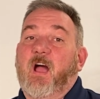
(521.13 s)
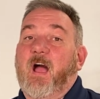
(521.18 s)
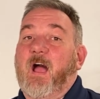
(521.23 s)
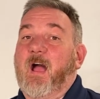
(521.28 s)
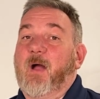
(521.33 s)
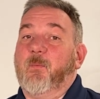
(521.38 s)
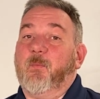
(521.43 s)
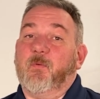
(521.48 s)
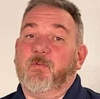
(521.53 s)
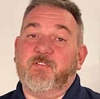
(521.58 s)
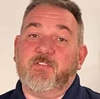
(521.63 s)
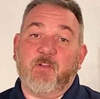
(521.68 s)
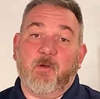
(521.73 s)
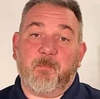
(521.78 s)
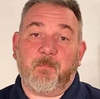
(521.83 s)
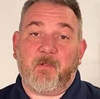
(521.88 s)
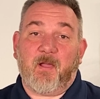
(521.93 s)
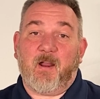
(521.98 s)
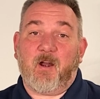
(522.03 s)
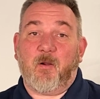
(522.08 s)
I will
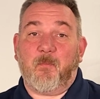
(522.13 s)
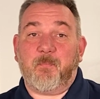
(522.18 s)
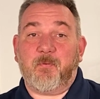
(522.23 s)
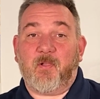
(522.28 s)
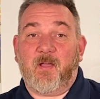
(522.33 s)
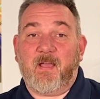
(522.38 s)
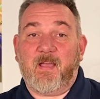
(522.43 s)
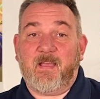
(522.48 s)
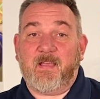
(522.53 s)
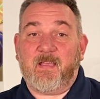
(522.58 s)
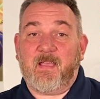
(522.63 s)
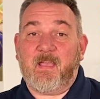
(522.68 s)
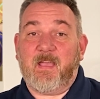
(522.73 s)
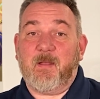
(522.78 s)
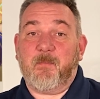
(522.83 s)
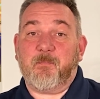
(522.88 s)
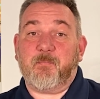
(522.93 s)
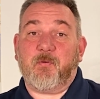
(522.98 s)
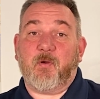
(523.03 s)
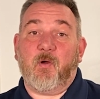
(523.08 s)
still plan on playing
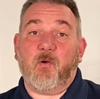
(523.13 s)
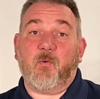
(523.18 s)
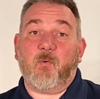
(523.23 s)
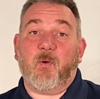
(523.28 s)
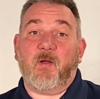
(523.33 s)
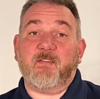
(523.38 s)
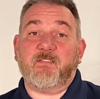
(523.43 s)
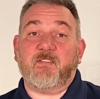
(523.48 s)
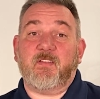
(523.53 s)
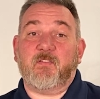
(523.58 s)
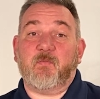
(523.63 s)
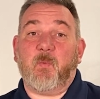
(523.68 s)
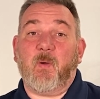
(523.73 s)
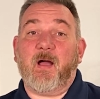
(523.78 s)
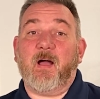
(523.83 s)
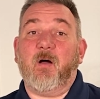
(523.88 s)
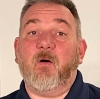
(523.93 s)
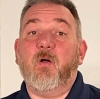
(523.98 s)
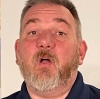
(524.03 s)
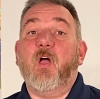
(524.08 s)
in ProQuest as
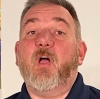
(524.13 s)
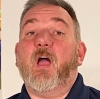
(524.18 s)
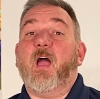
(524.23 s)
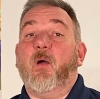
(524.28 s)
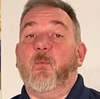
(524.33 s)
well.